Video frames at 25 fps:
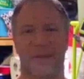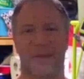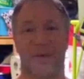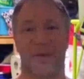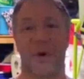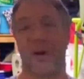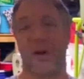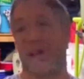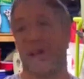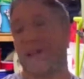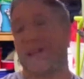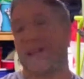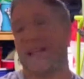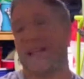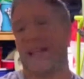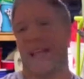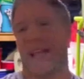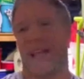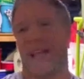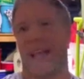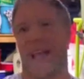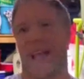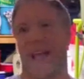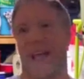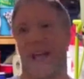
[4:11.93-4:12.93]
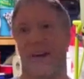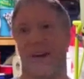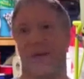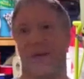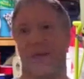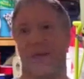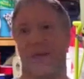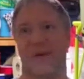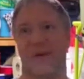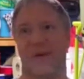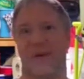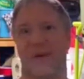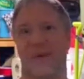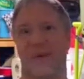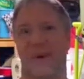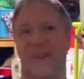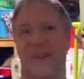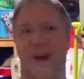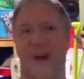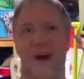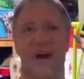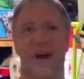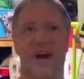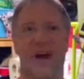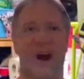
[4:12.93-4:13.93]
Well, and with
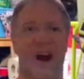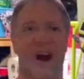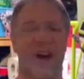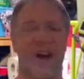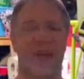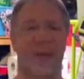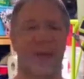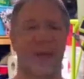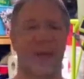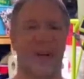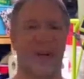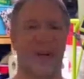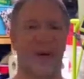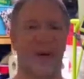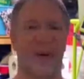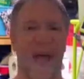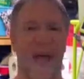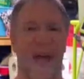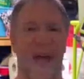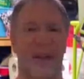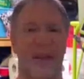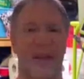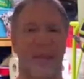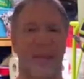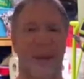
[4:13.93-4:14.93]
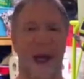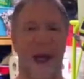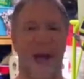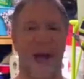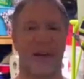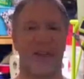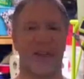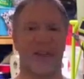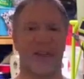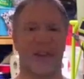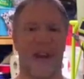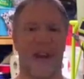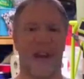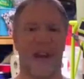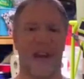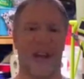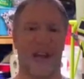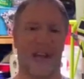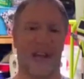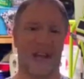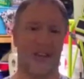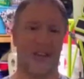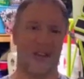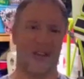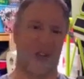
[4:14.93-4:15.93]
our cars, when you go down the back straight
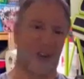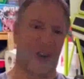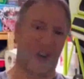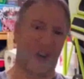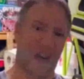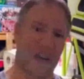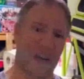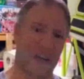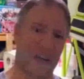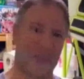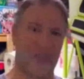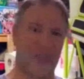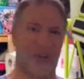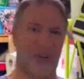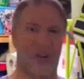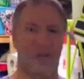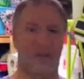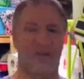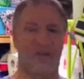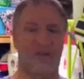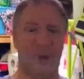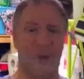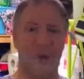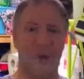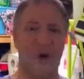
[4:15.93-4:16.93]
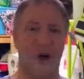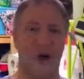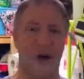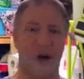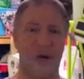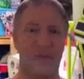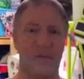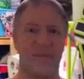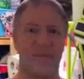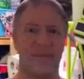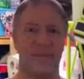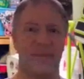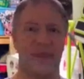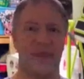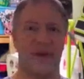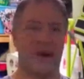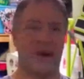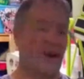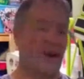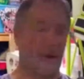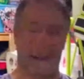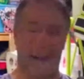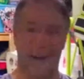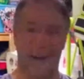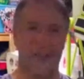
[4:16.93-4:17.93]
and turn into turn 4 or
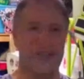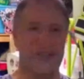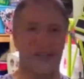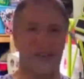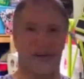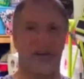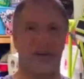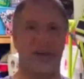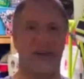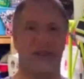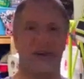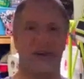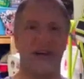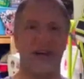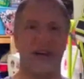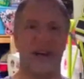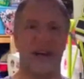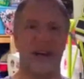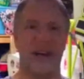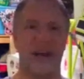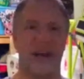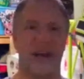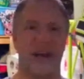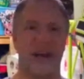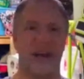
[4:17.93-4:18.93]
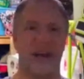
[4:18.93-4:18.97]
into turn 3,